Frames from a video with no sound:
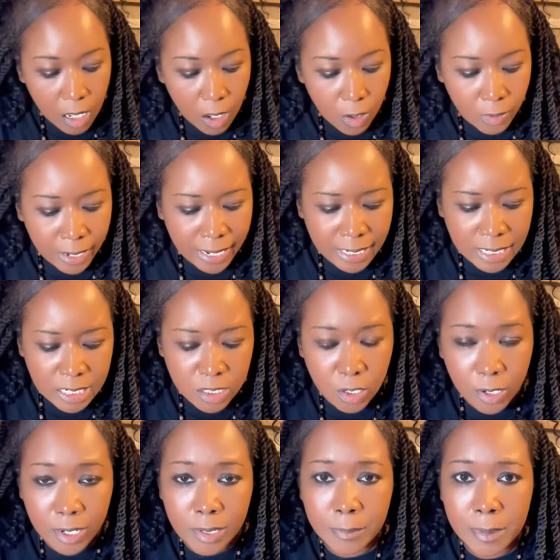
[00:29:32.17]
Okay, these are
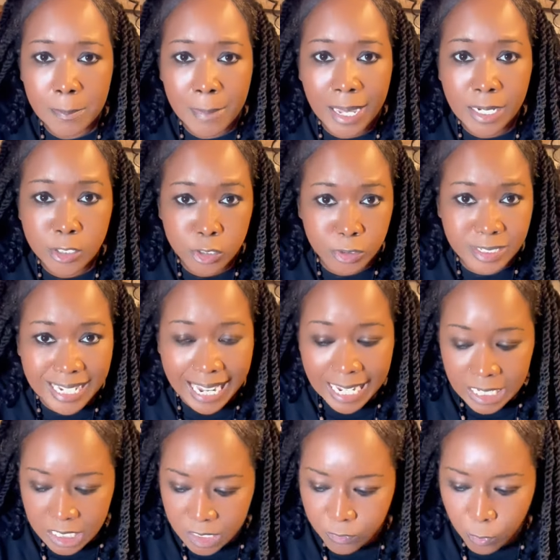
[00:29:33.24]
going to be major
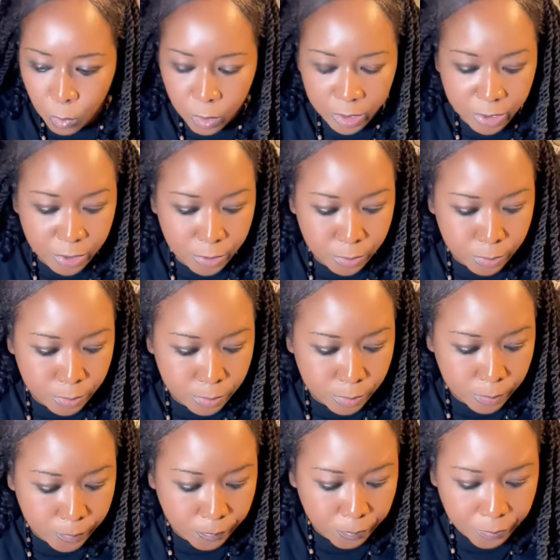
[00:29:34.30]
dates for you.
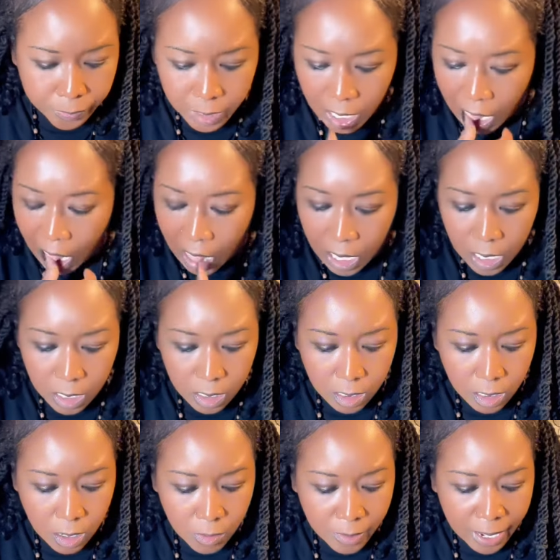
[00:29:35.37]

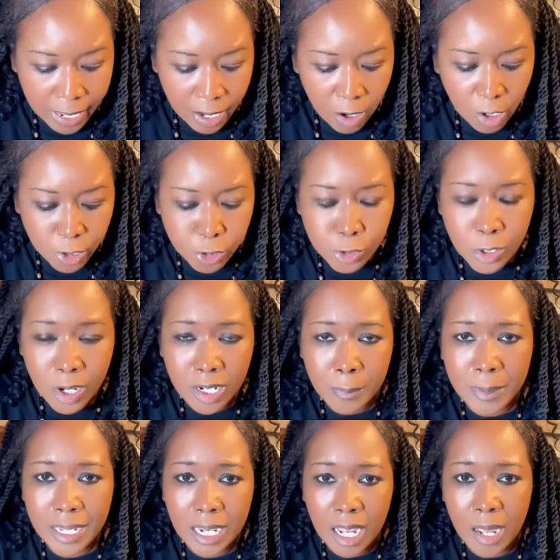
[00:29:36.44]
Okay, are you going to
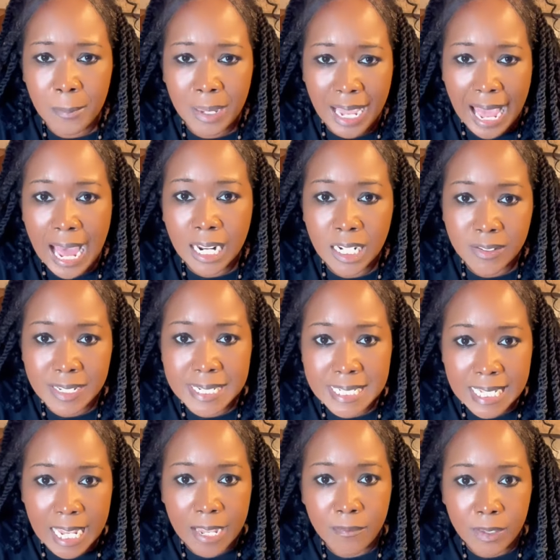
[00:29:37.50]
be coming out of this
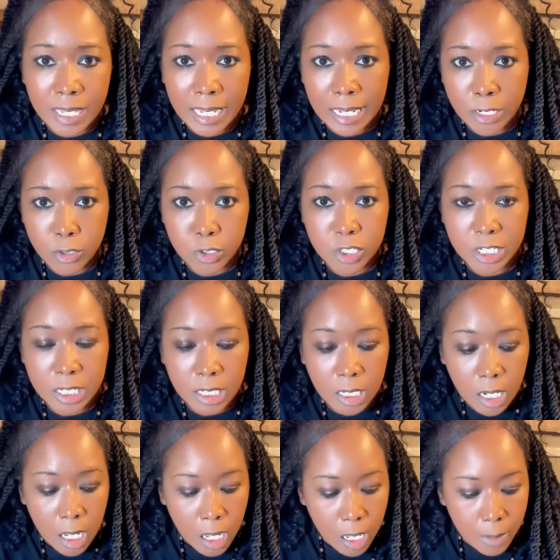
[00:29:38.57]
heavy energy
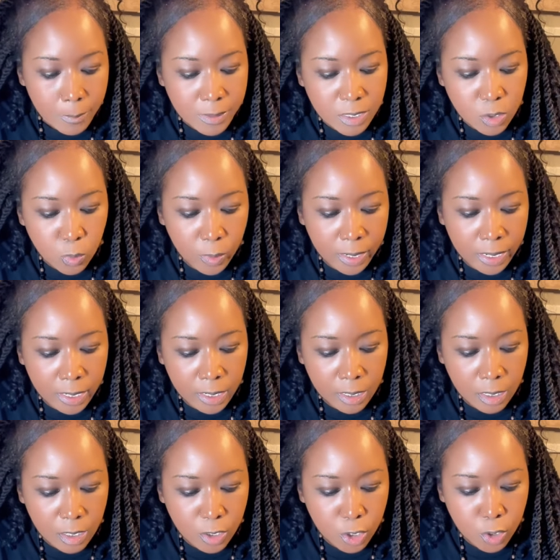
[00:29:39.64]

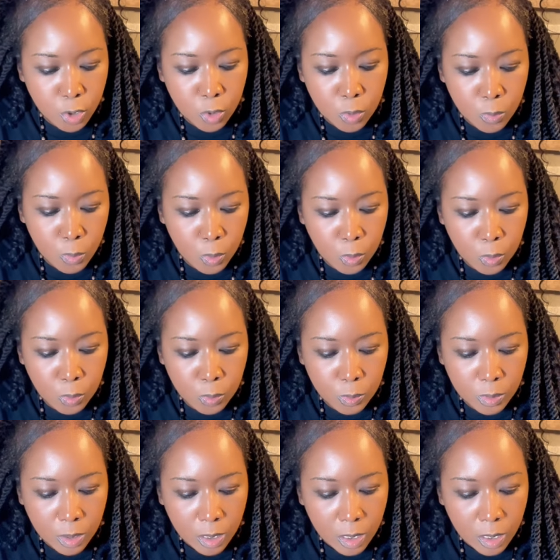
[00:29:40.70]
between the new
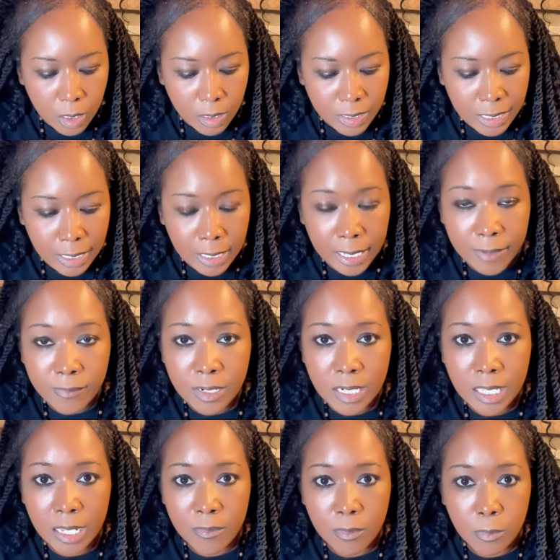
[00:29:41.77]
moon, the
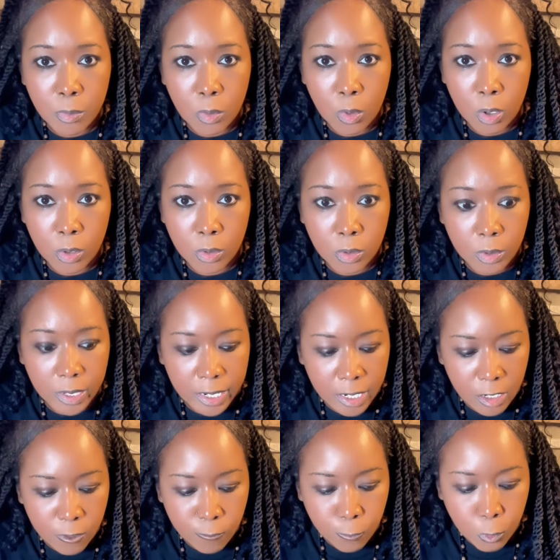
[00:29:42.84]
11-11 portal,
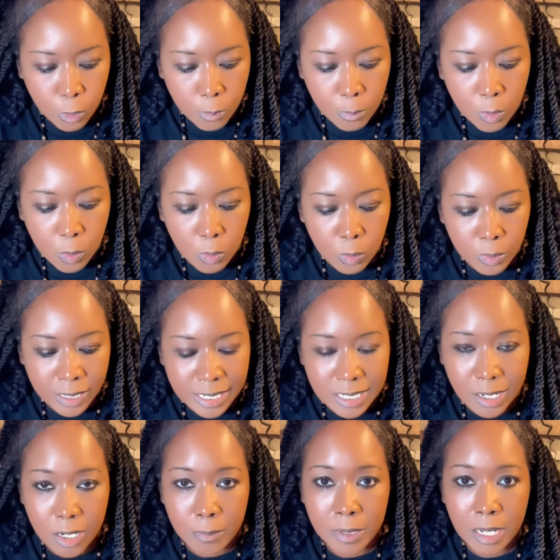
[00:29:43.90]
and the full moon that's
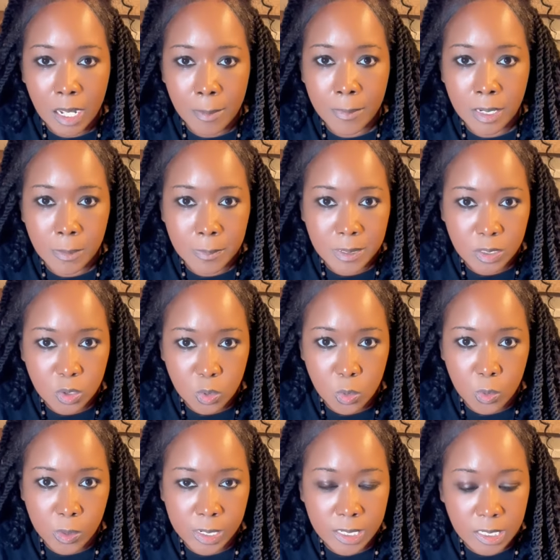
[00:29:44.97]
going to be coming up in
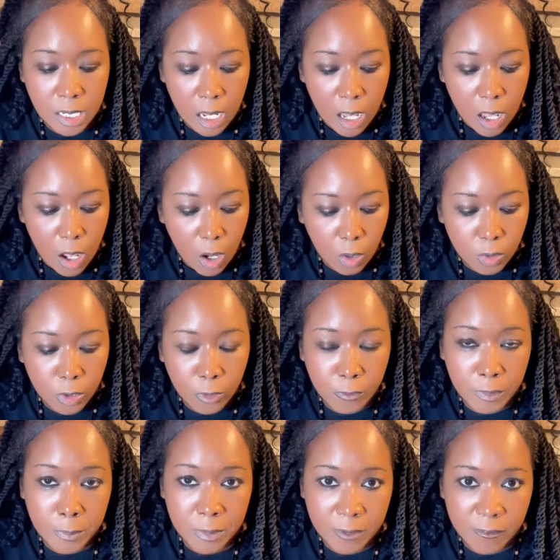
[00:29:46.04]
Taurus on
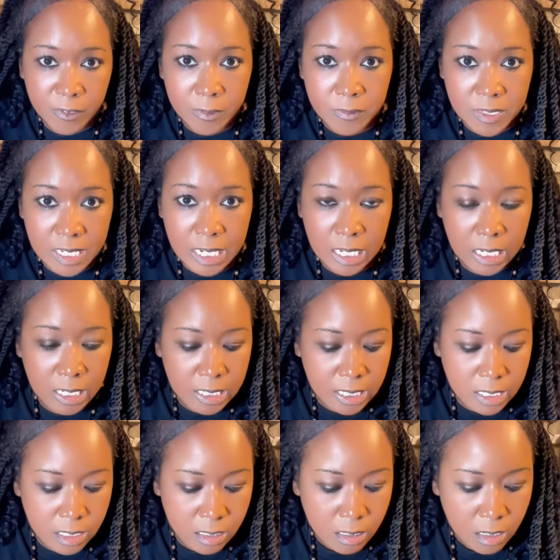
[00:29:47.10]
November the
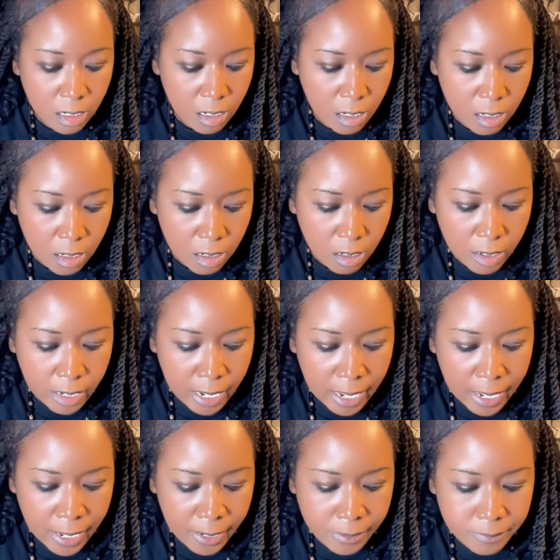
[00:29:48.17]
15th?
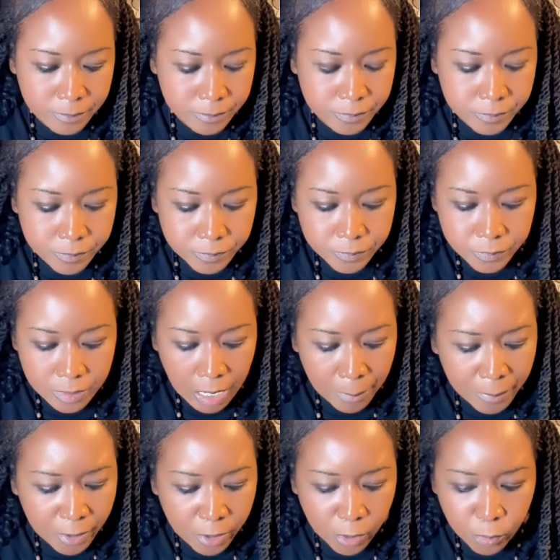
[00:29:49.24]
Okay,
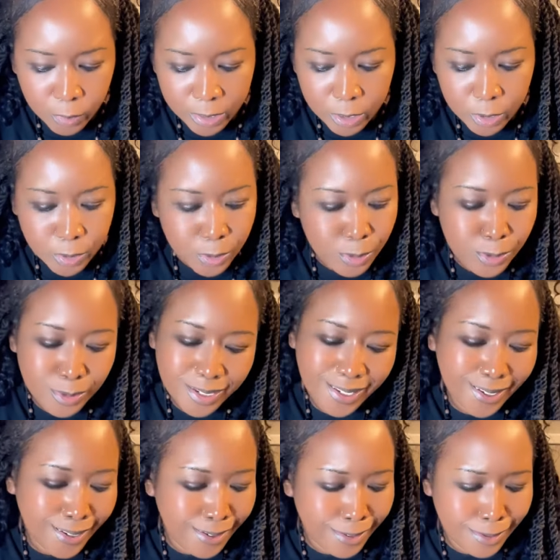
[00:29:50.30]
I'm hearing renewed.
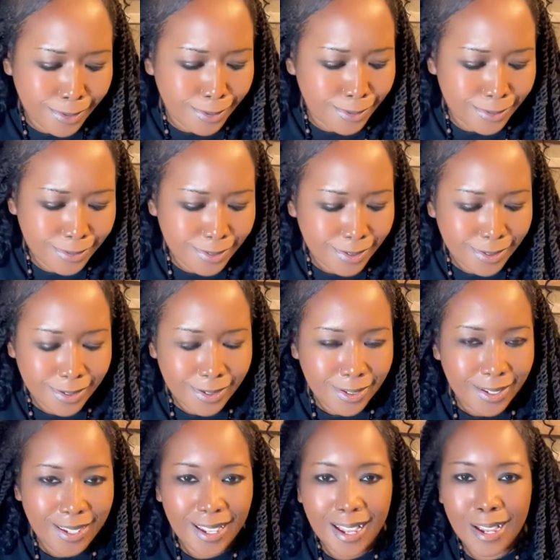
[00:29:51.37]
Yeah,
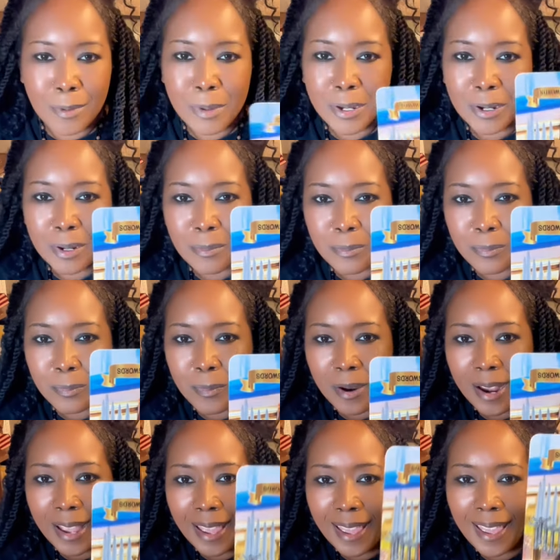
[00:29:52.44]
I'm hearing
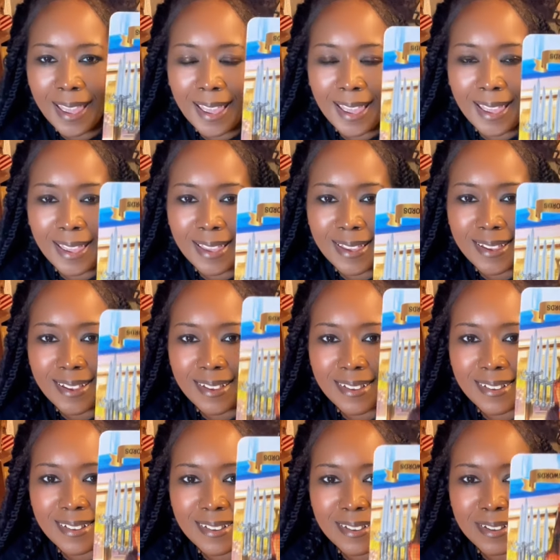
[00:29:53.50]
break
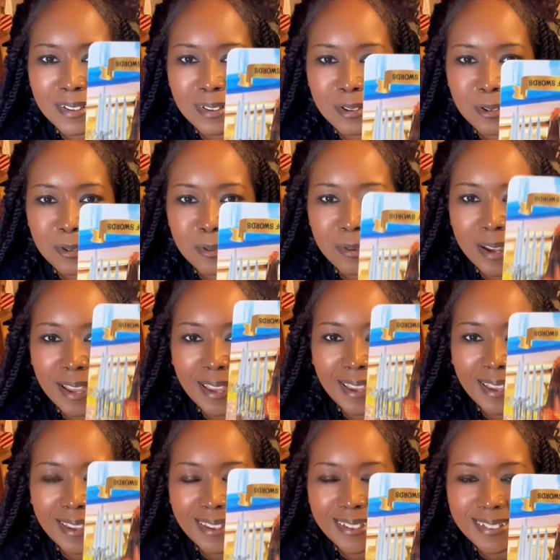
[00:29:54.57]

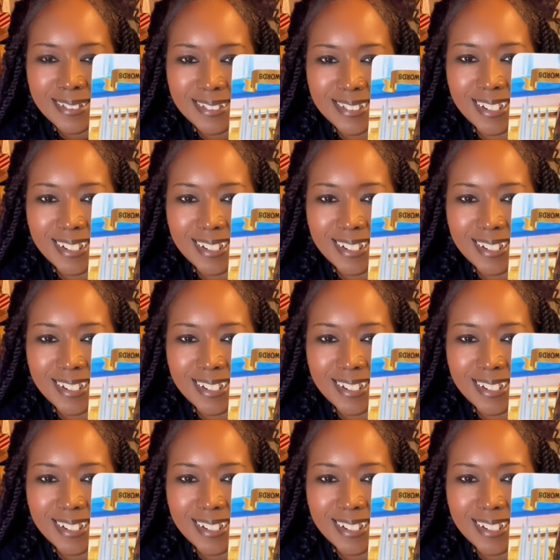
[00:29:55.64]
away.